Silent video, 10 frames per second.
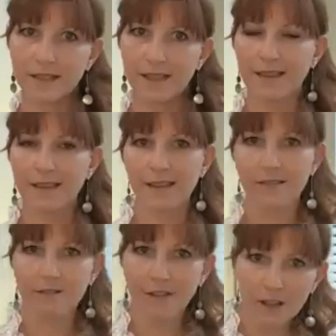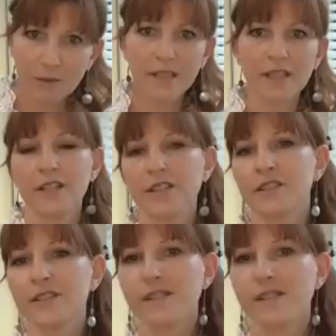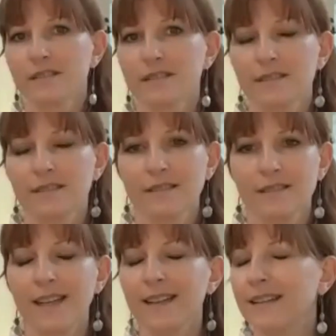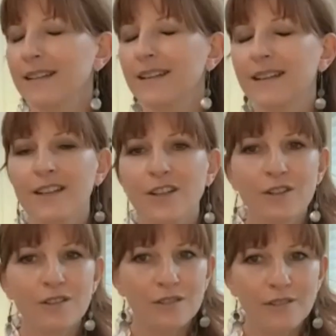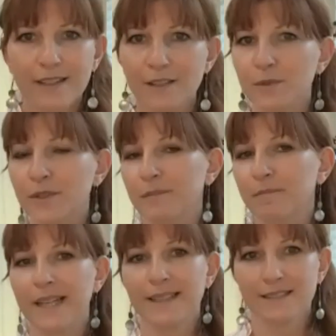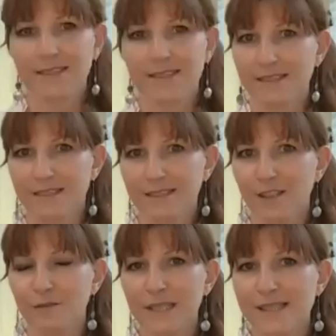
and the following years had an incredible impact on my